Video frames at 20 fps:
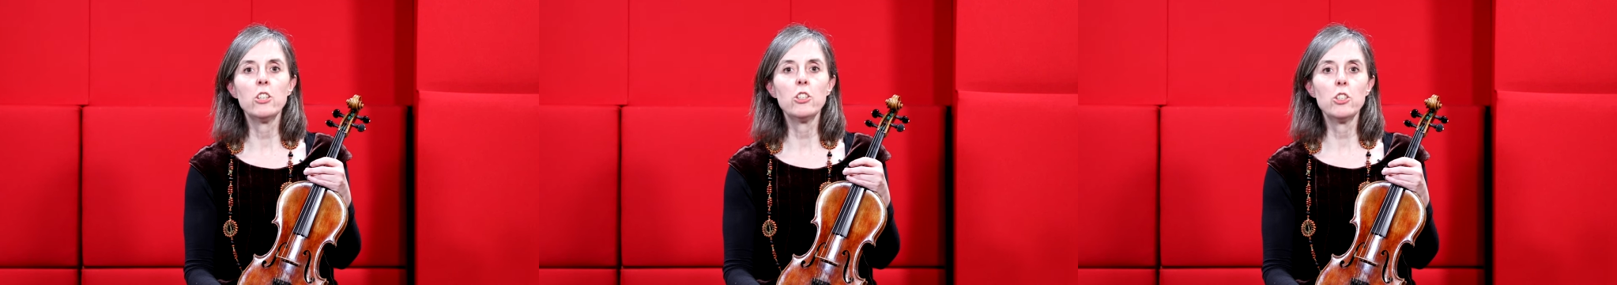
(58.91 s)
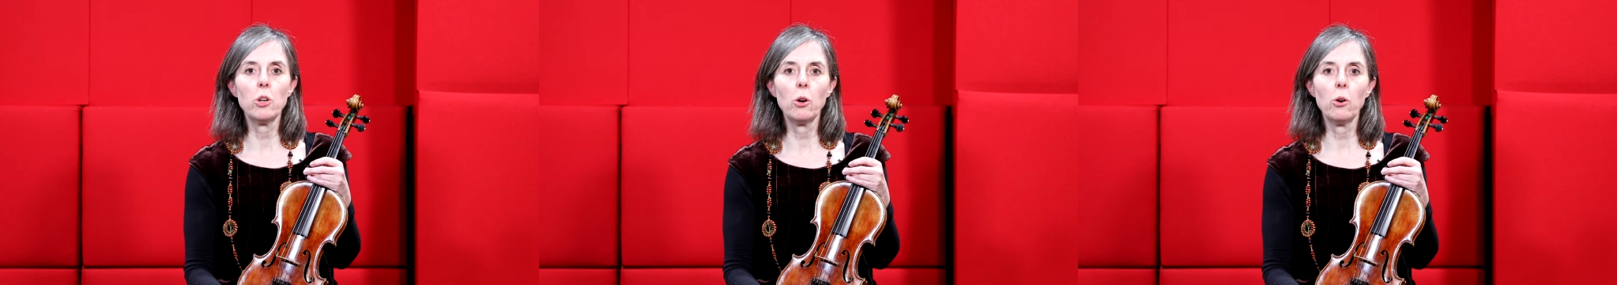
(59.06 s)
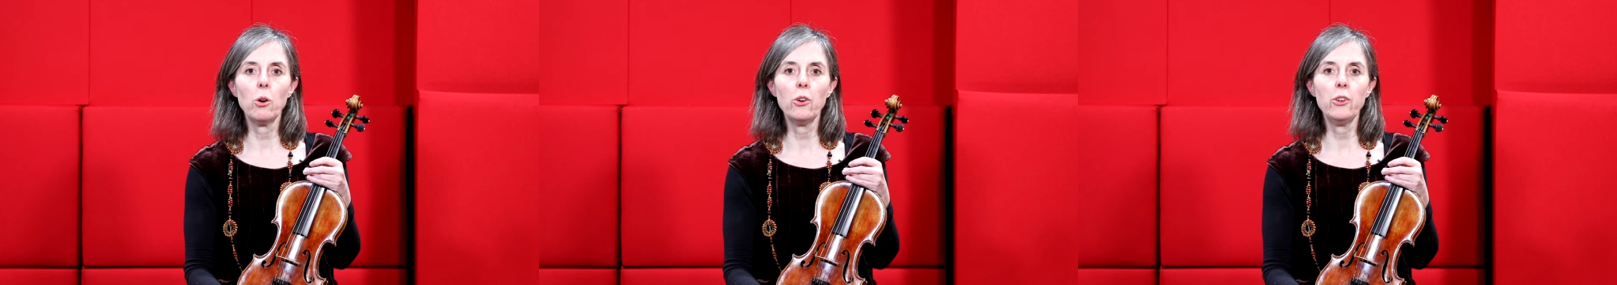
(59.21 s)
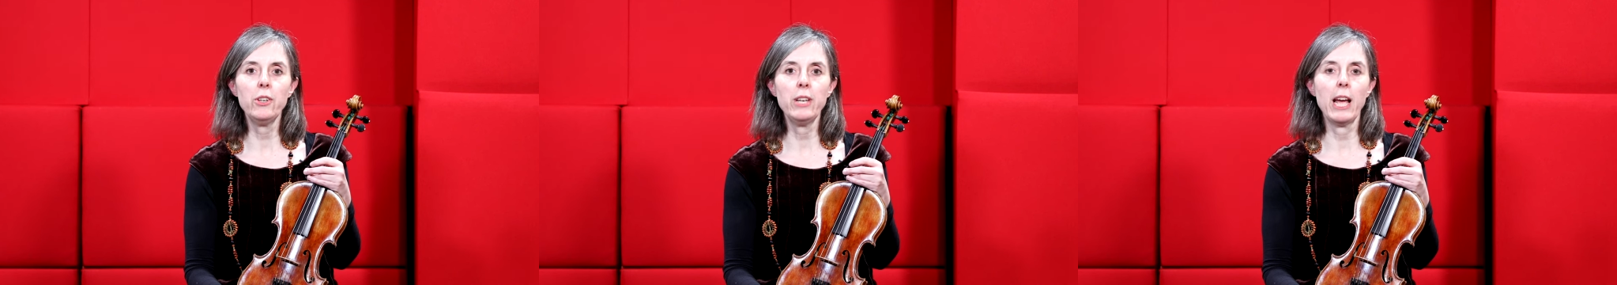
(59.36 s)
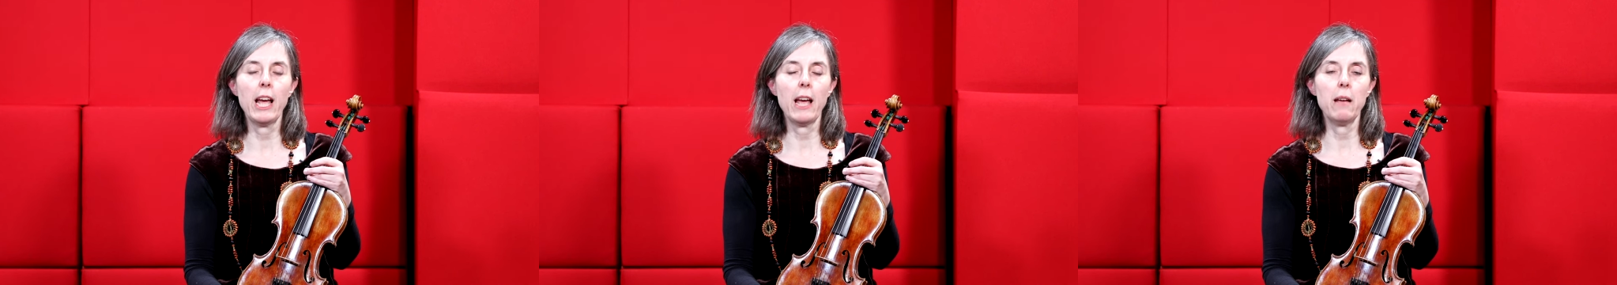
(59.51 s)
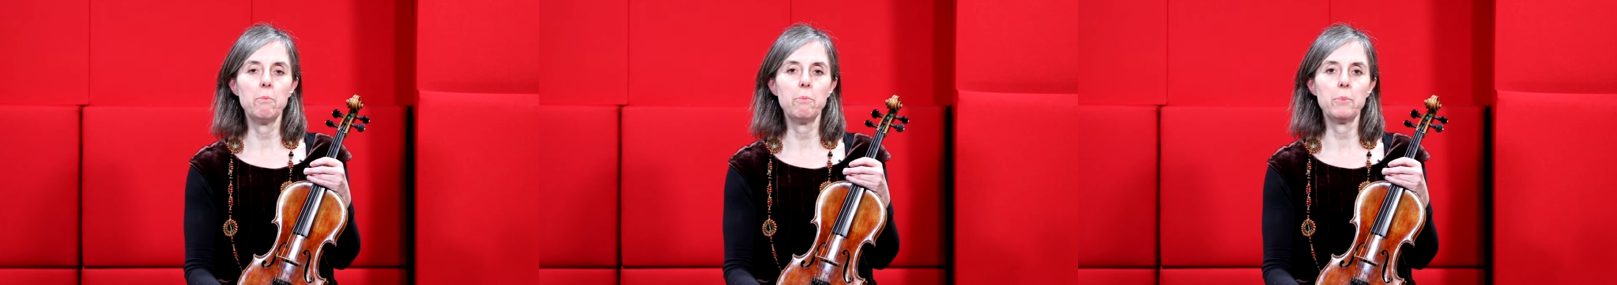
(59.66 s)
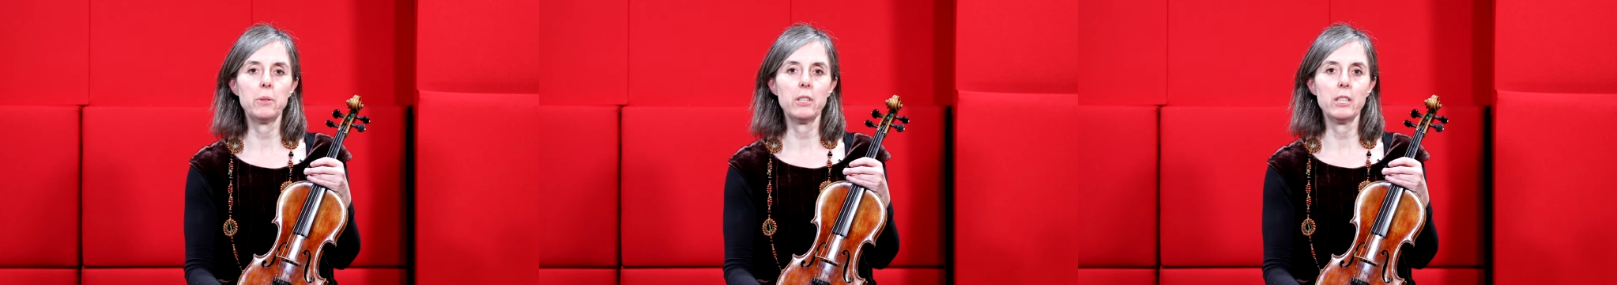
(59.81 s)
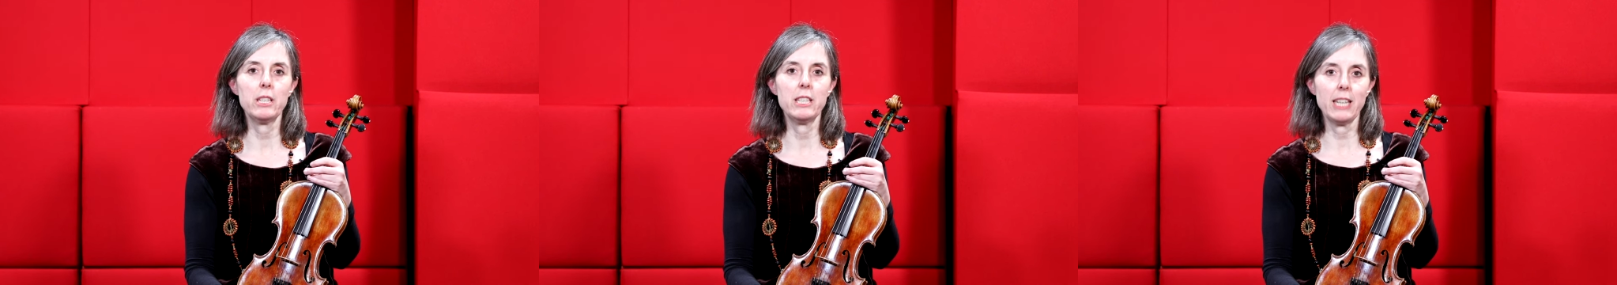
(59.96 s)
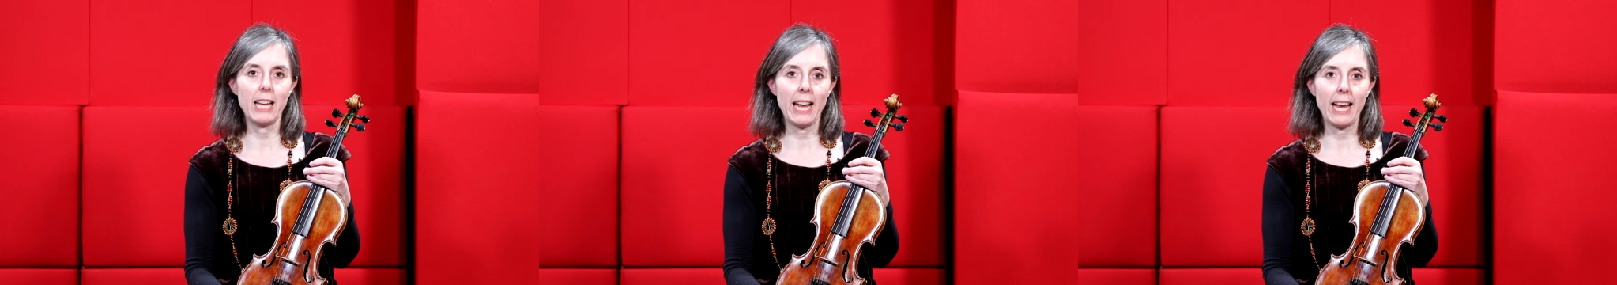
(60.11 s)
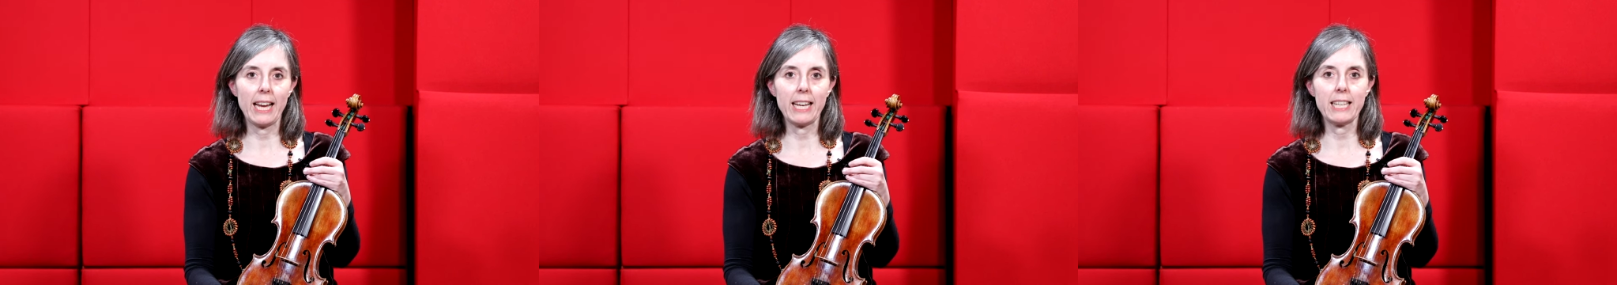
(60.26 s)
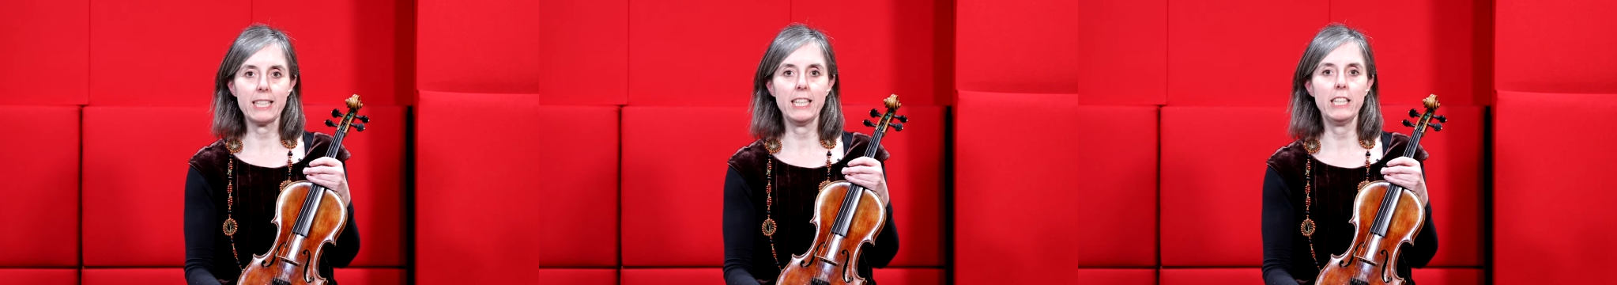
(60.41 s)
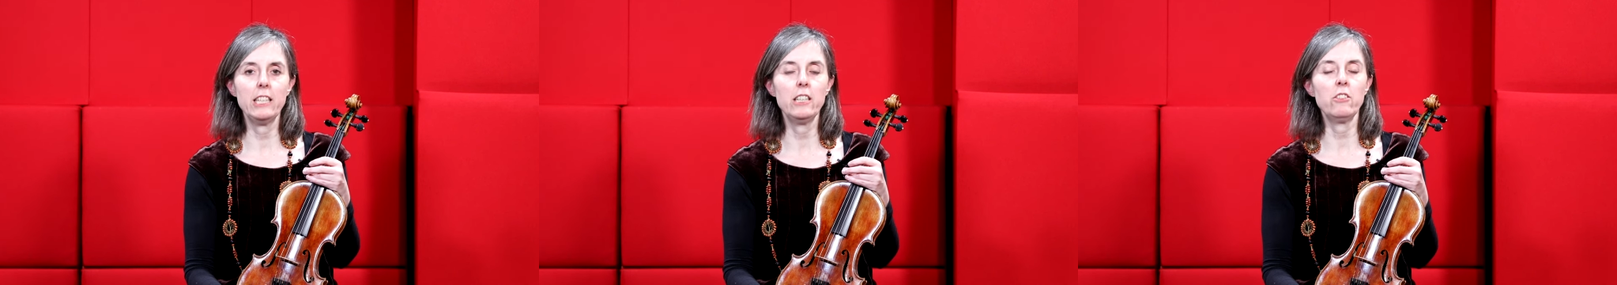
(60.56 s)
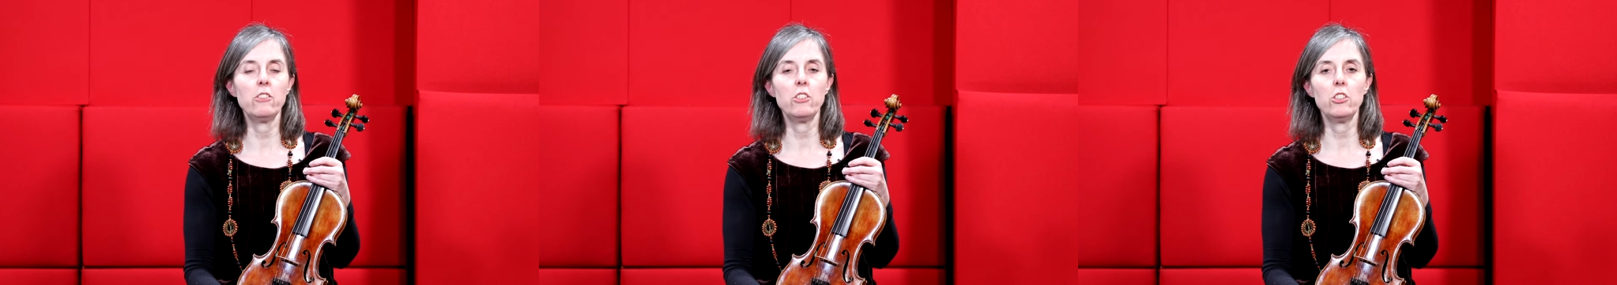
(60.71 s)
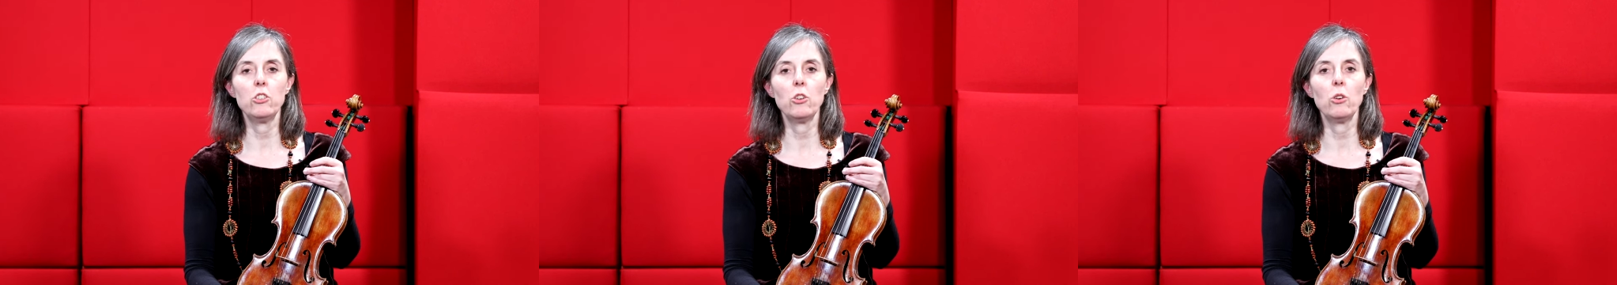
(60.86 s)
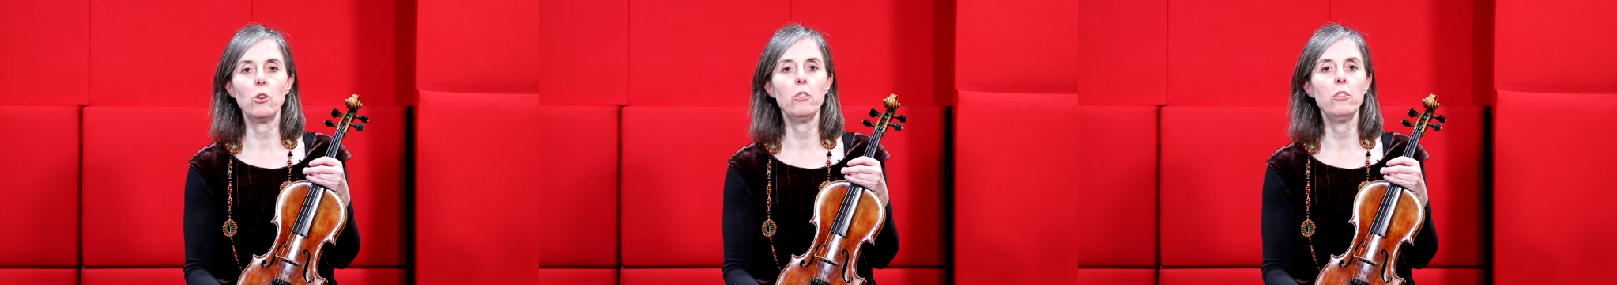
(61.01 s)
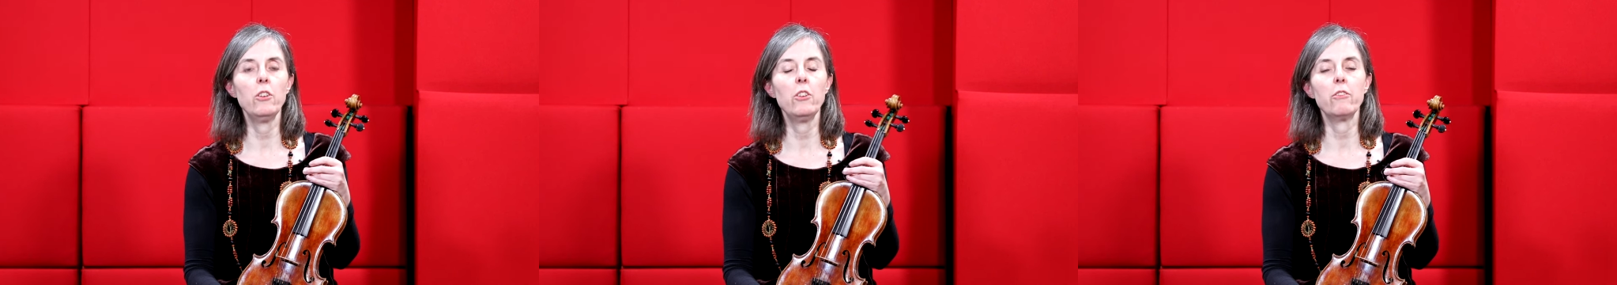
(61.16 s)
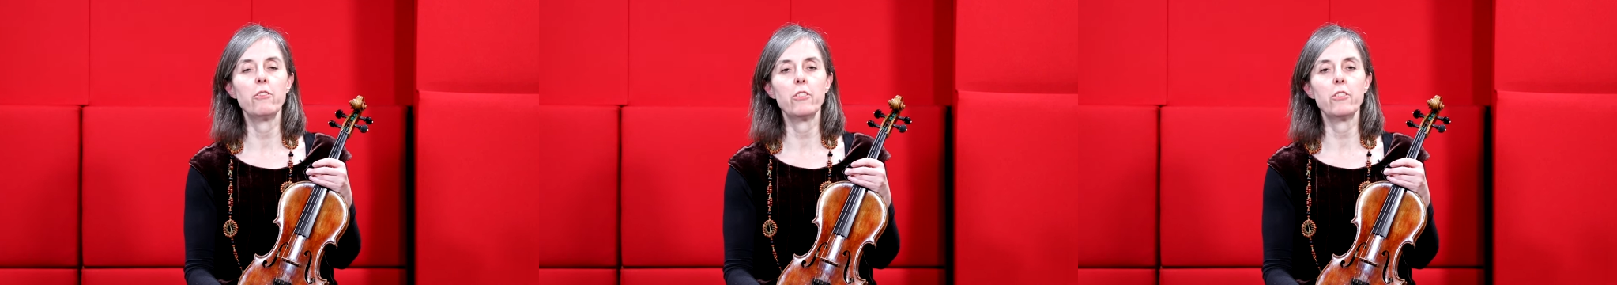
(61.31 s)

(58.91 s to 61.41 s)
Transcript: tone and projecting the tone